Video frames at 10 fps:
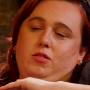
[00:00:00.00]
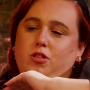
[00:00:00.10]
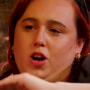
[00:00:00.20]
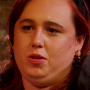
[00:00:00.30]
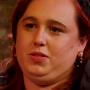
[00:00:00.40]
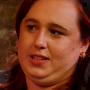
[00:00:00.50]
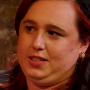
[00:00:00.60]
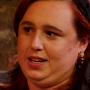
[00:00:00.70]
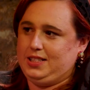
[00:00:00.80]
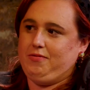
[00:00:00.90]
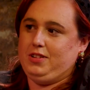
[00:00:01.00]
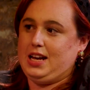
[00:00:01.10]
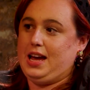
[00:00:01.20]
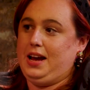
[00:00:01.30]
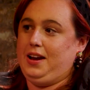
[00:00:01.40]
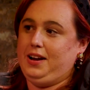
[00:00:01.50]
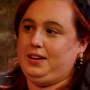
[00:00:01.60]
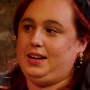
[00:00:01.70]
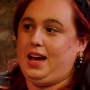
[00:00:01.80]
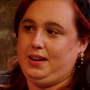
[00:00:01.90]
loads of exercise every day.
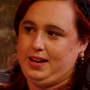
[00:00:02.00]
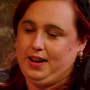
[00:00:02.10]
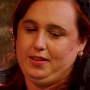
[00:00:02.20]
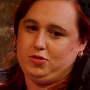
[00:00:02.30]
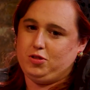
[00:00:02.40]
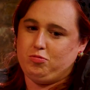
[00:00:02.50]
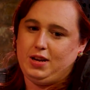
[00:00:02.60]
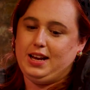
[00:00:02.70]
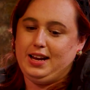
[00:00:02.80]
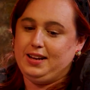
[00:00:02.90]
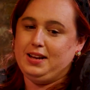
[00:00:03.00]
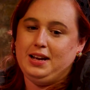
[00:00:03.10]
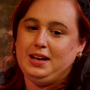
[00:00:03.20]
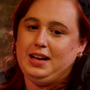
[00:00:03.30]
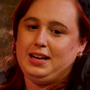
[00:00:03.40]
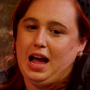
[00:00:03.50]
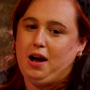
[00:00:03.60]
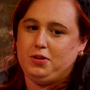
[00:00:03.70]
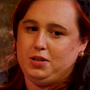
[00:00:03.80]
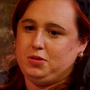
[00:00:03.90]
Just really get
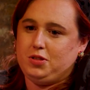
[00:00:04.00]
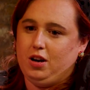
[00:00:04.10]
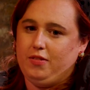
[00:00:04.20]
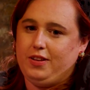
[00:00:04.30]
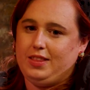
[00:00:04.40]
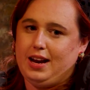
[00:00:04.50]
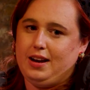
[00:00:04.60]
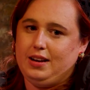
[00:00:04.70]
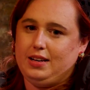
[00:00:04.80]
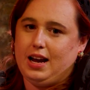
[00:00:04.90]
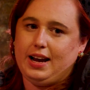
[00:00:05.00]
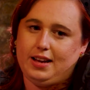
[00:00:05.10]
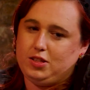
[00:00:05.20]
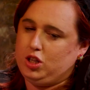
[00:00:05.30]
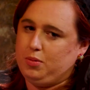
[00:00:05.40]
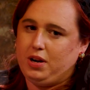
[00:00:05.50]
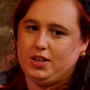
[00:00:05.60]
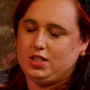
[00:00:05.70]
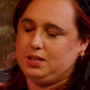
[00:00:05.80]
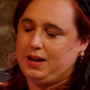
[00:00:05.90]
out, do stuff, and then I get super
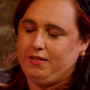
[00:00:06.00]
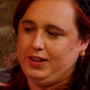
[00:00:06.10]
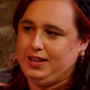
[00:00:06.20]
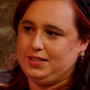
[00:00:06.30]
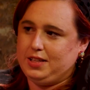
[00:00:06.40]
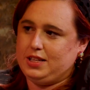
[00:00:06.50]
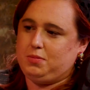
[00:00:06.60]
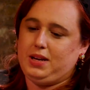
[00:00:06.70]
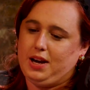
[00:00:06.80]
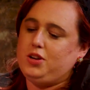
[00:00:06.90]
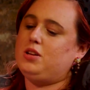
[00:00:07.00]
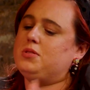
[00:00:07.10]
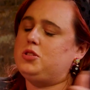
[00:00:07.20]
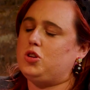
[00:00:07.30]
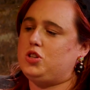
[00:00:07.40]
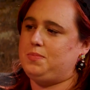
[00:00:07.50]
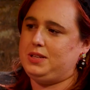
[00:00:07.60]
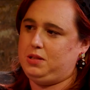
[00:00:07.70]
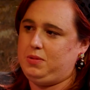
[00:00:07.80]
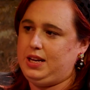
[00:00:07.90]
anxious about things. So this week I knew was such a
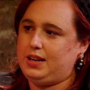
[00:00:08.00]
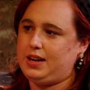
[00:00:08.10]
busy week.